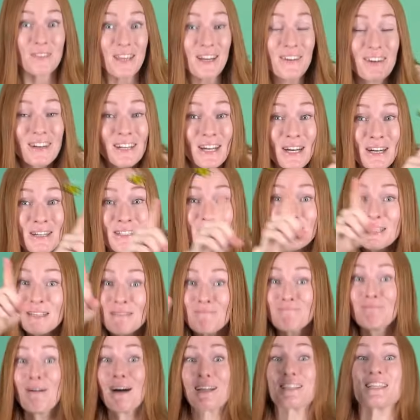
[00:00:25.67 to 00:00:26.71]
There it goes,
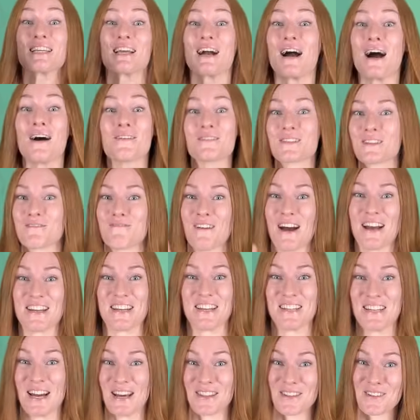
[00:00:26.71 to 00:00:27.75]
buzzing off to find
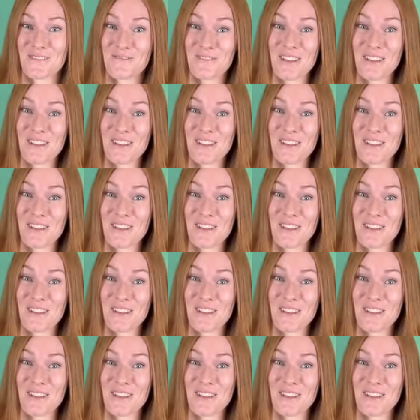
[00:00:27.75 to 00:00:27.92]
another